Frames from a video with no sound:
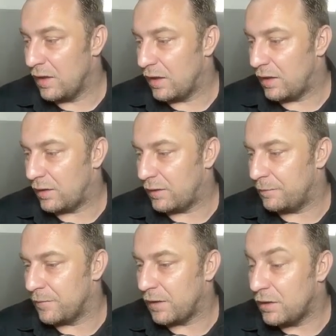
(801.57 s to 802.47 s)

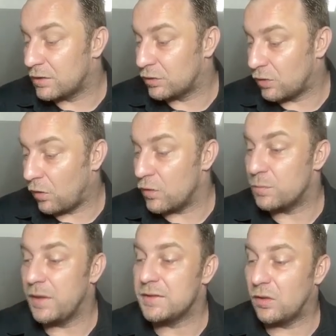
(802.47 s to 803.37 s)
Uh, here Stockfish
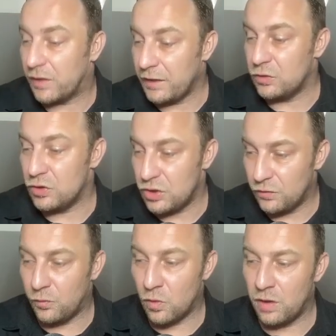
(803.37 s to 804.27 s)
plays now knight to
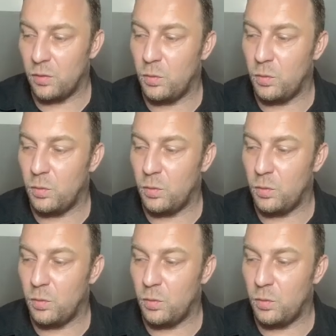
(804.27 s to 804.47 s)
g4